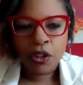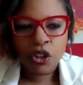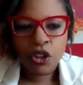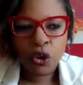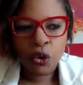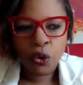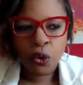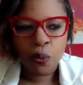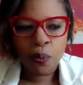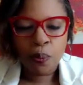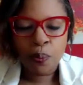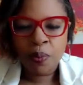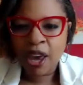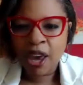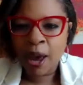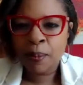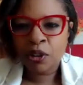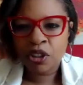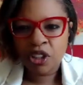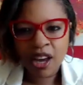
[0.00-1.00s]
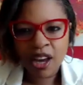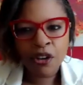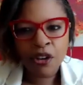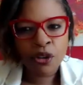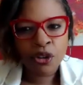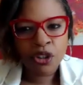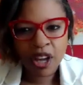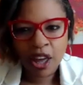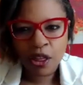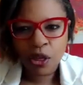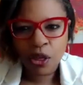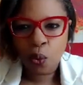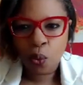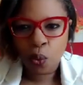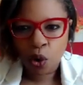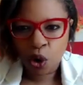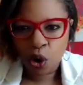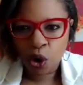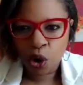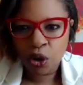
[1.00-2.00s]
to be able to understand the
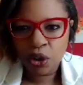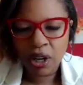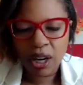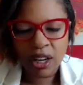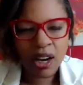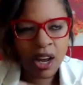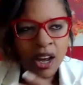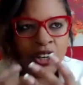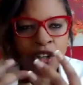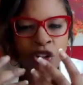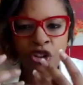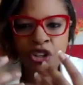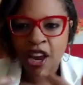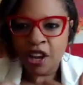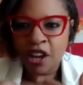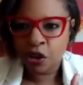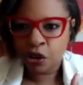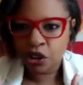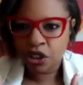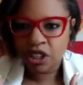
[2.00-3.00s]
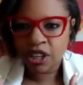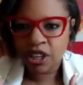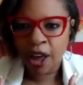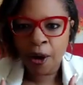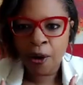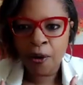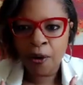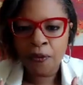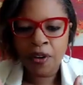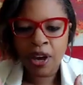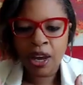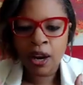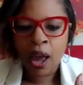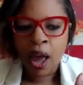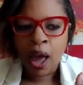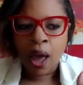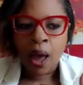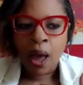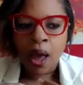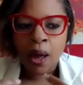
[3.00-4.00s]
world and understand yourself, and
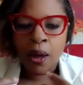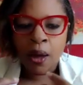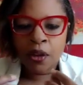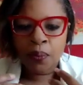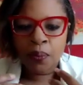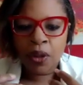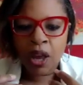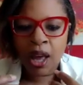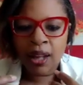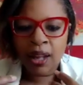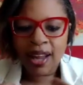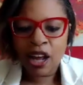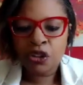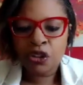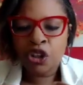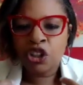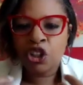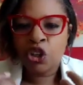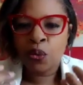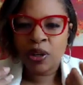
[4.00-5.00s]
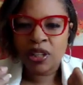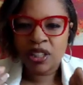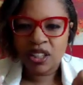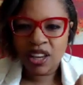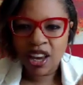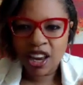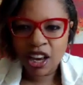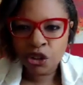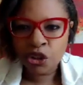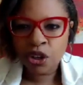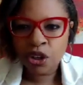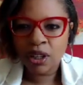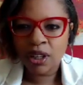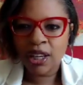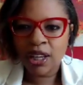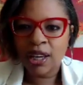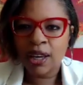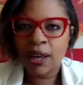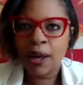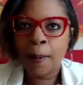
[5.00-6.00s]
allows you to
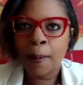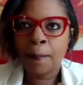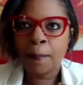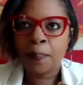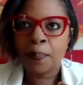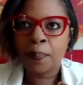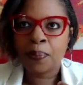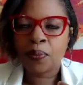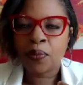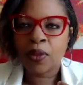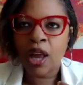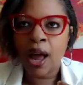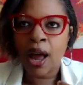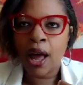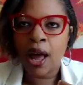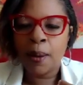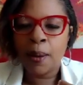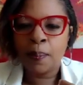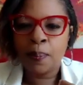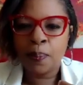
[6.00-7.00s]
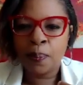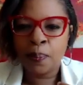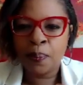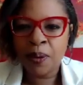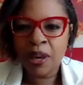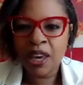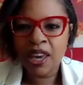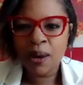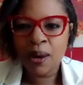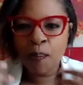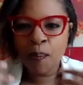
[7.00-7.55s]
intentionally be